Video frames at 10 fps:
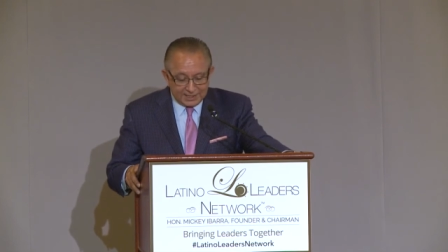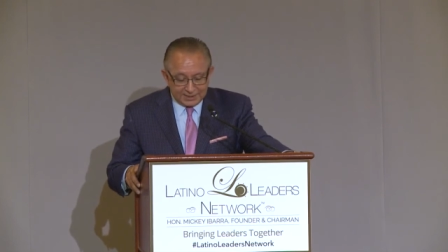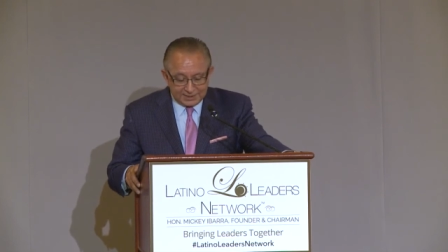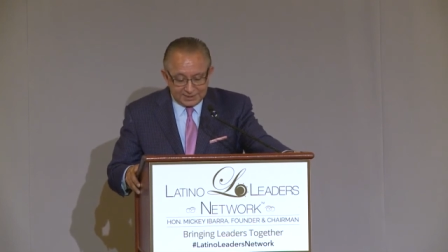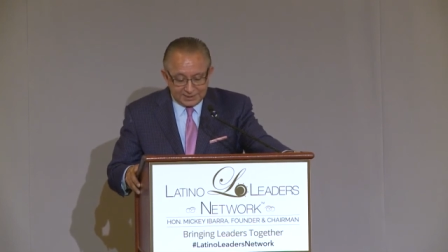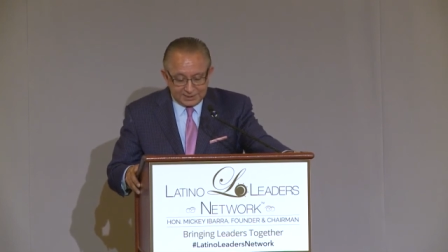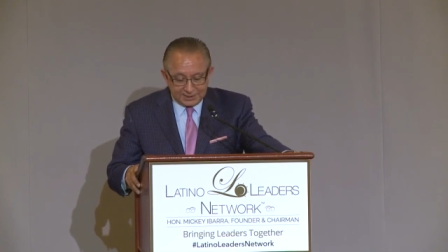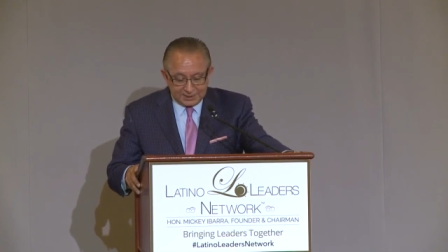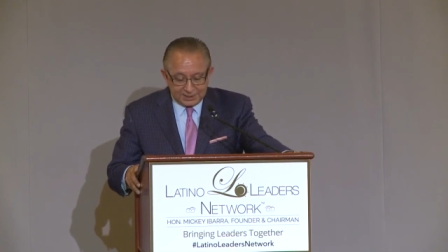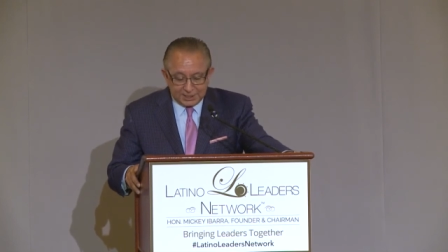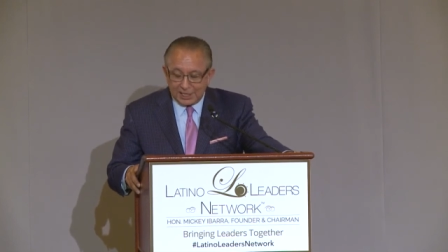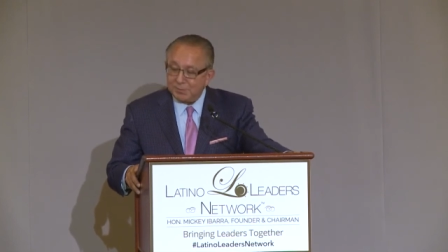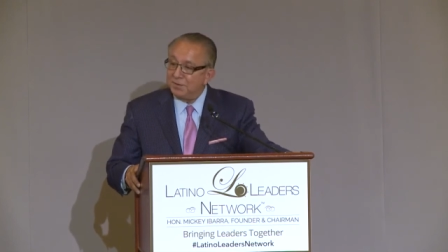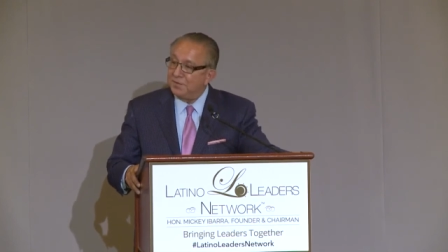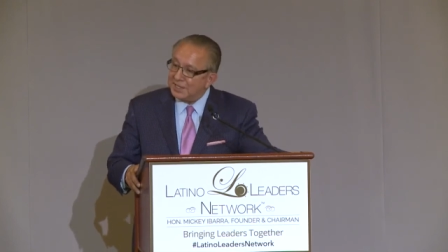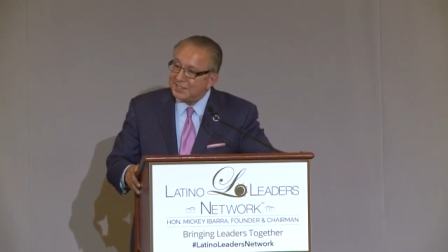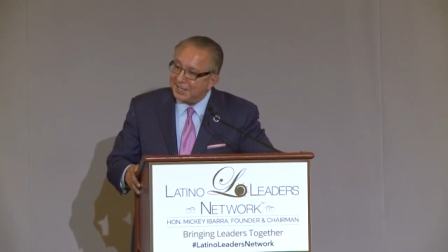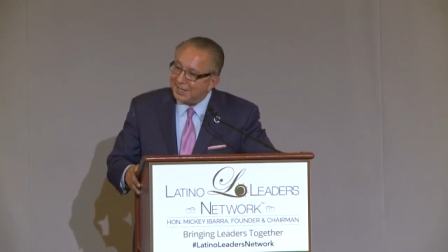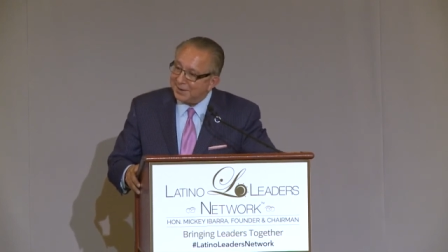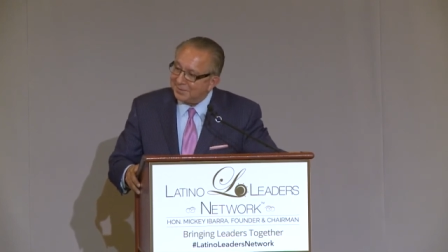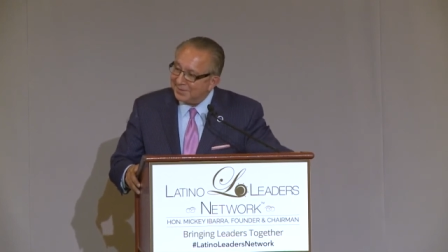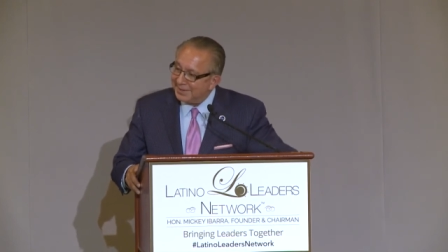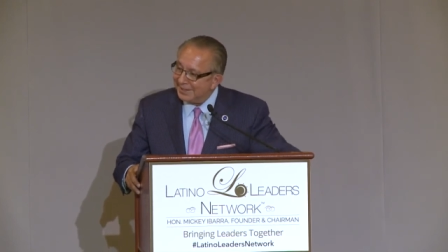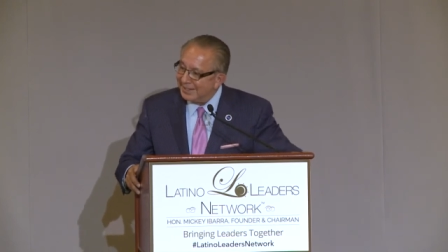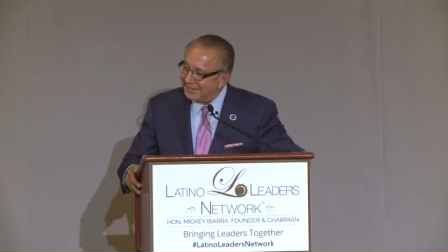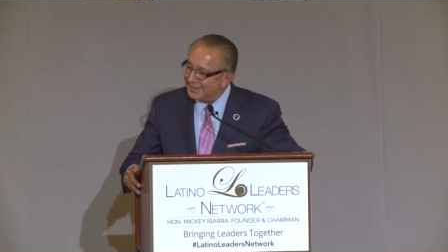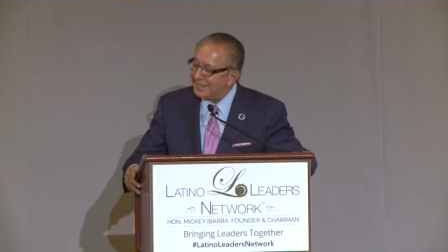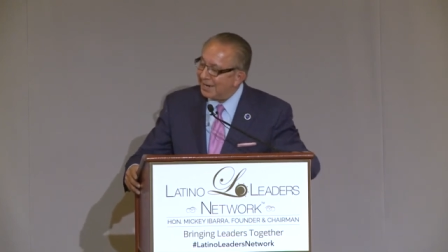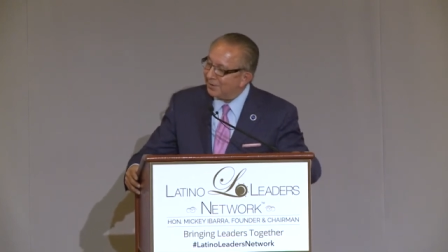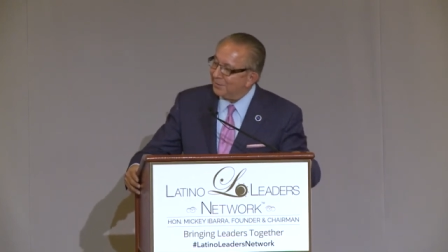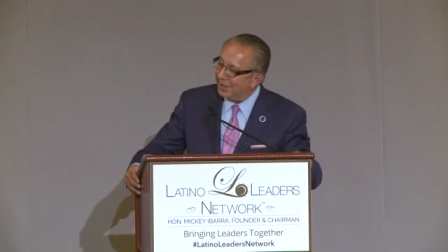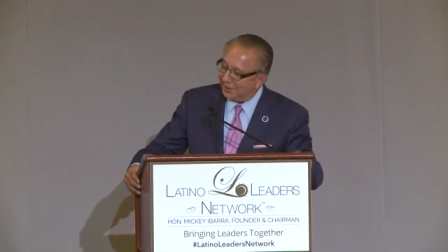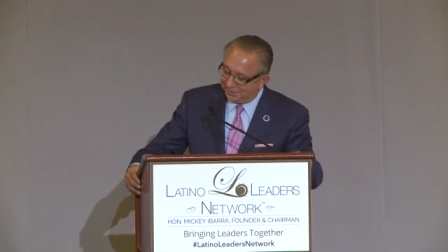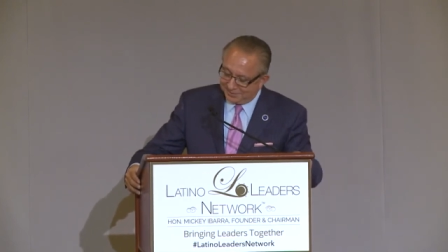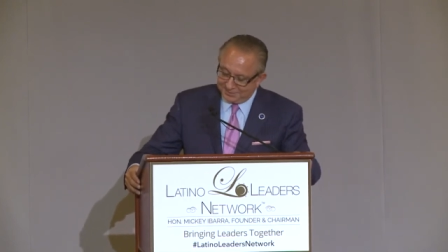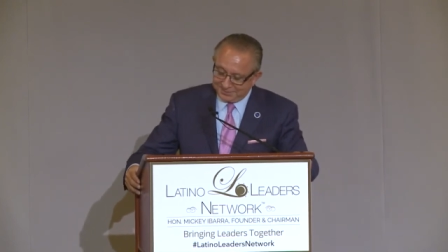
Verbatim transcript: us to come and visit him in Sacramento.